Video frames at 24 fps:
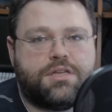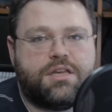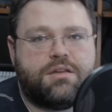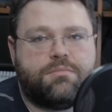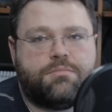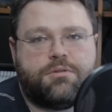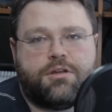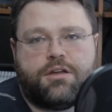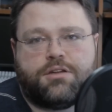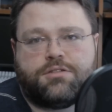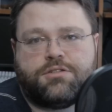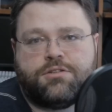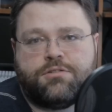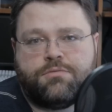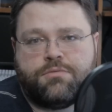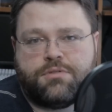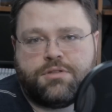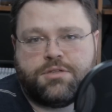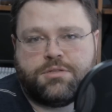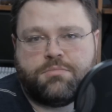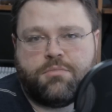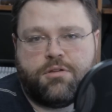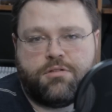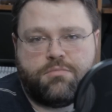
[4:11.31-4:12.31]
M.2 with
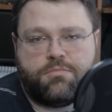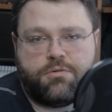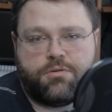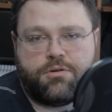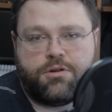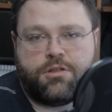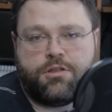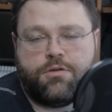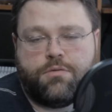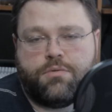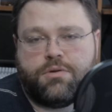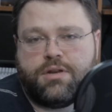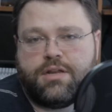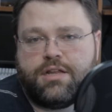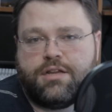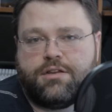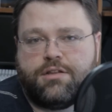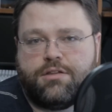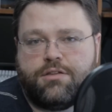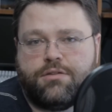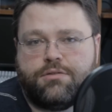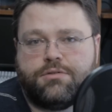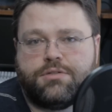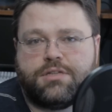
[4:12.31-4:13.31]
this motherboard, you would need
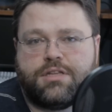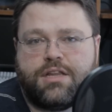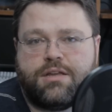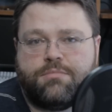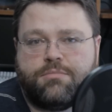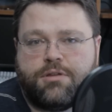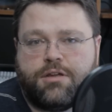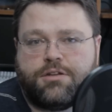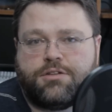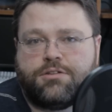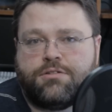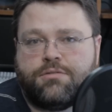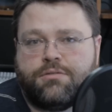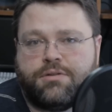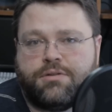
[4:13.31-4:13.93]
to use an M.2